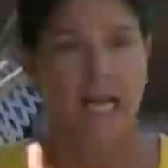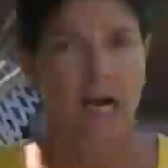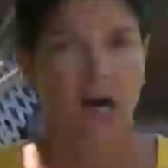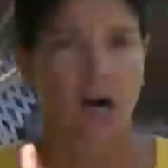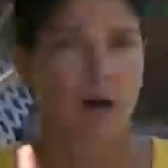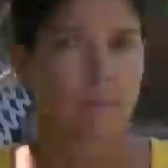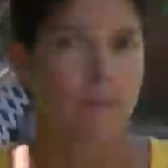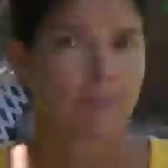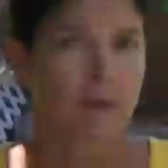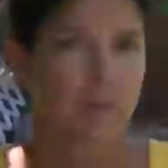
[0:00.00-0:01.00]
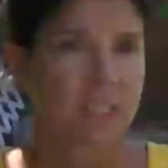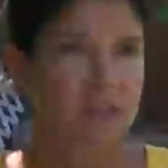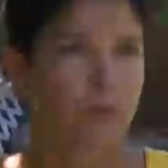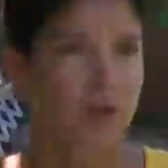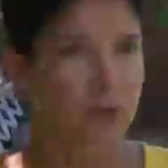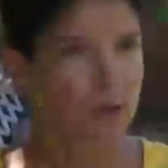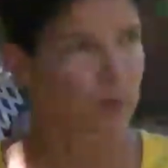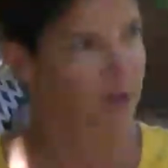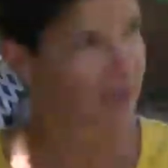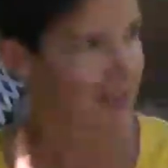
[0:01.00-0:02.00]
But it's very
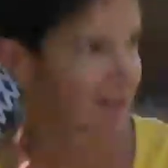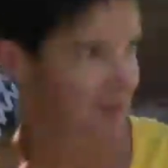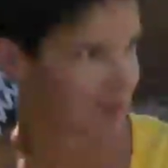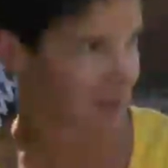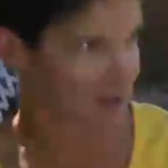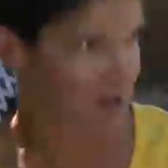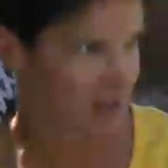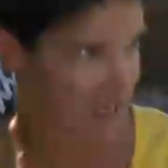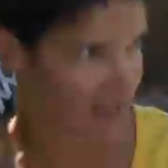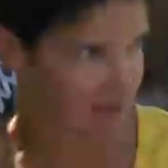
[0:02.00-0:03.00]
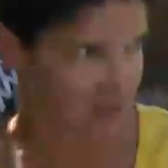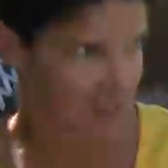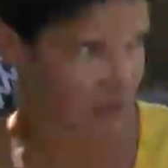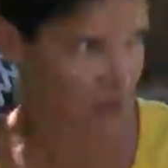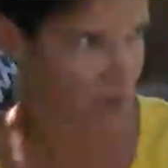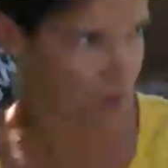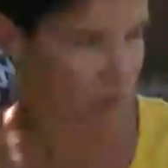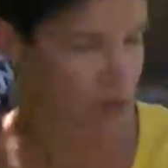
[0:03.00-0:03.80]
relaxing to the athlete too.